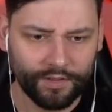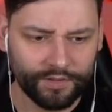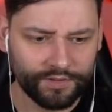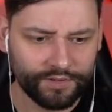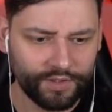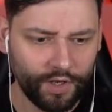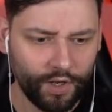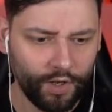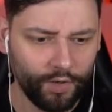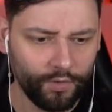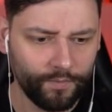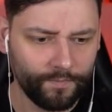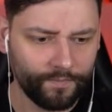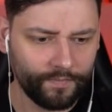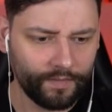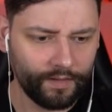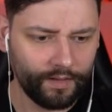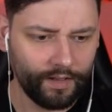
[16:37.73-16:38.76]
So,
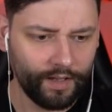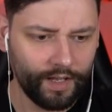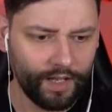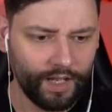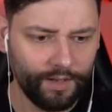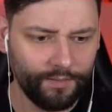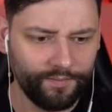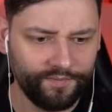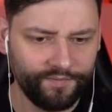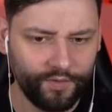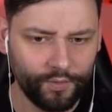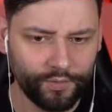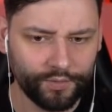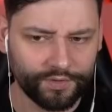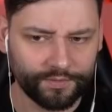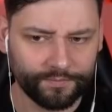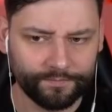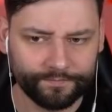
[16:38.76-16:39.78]
uh,
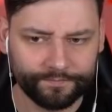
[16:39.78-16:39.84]
food.